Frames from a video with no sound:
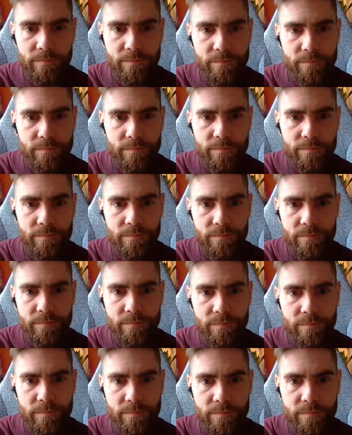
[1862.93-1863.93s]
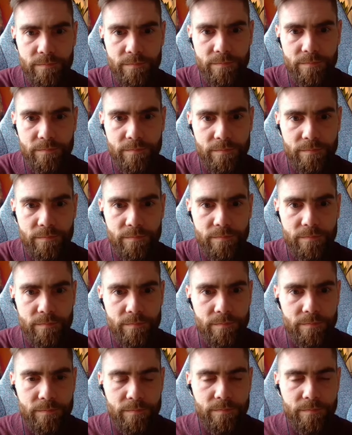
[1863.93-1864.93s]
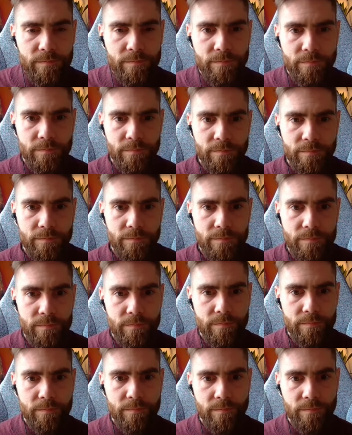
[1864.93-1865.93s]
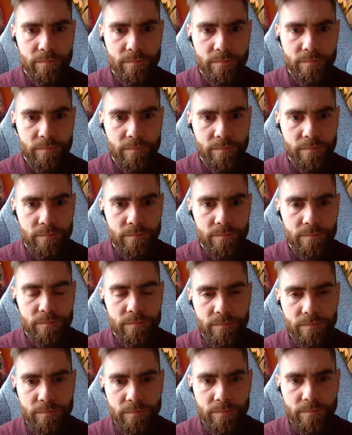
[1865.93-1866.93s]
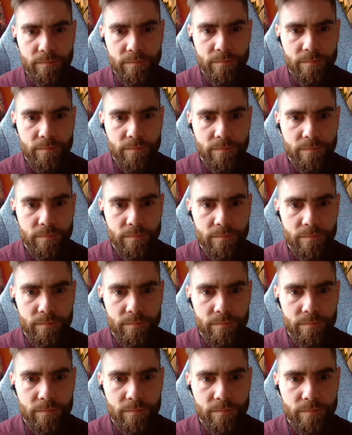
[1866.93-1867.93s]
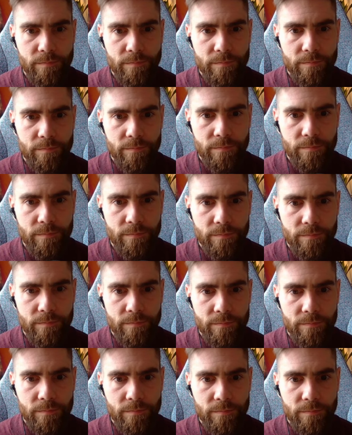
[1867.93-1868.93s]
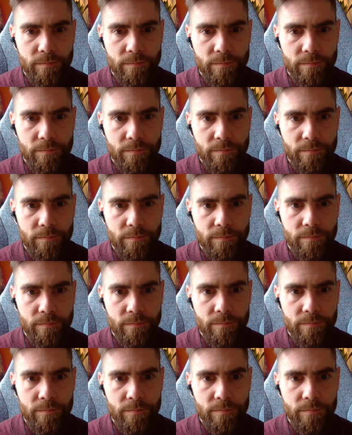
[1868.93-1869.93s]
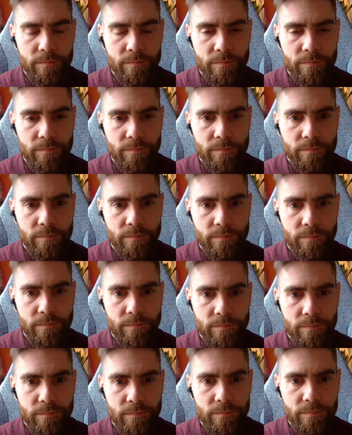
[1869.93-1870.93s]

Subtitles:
No words are spoken by the person on screen.